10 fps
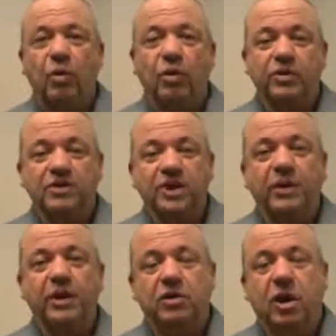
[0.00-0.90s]
for the
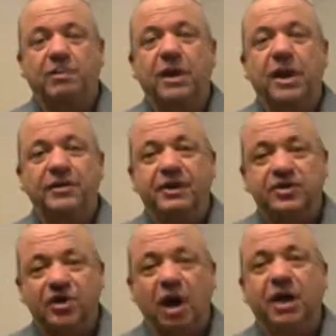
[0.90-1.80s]
Syrian army, and
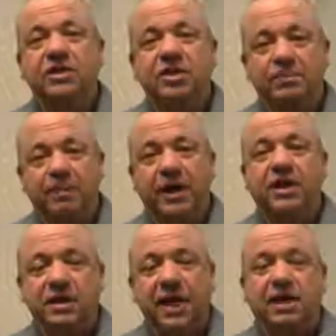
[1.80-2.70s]
they're starting to
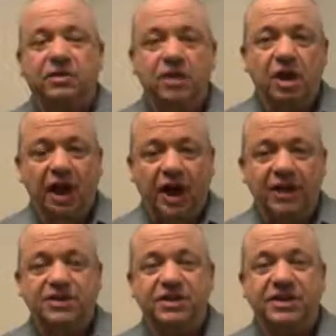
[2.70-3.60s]
break down
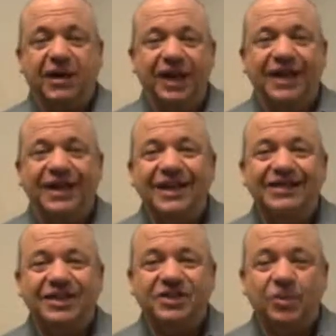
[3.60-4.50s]
ISIS. Now, in
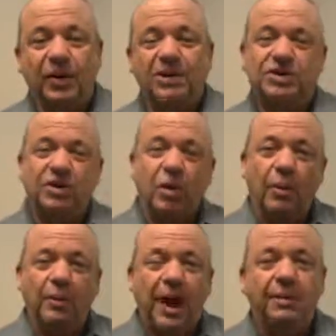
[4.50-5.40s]
this situation,
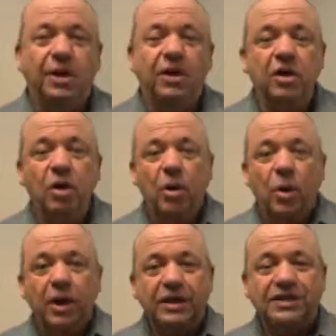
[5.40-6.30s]
Obama
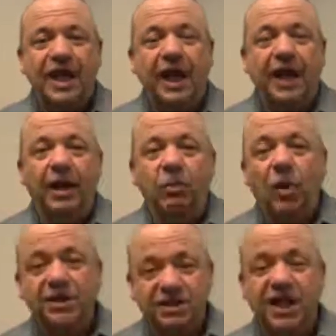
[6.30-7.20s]
was
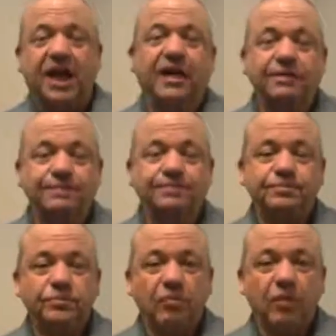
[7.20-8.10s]
saying,
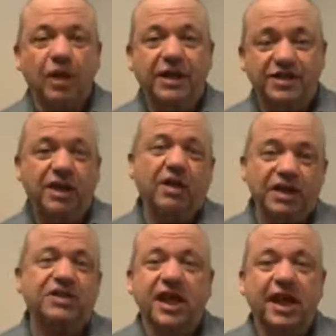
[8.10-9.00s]
he
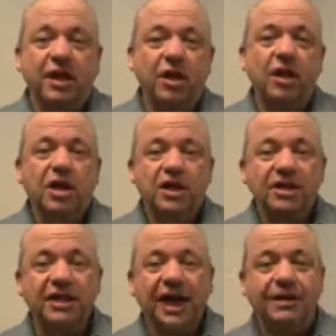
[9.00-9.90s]
still is saying,
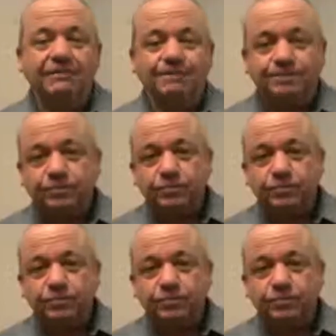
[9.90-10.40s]
that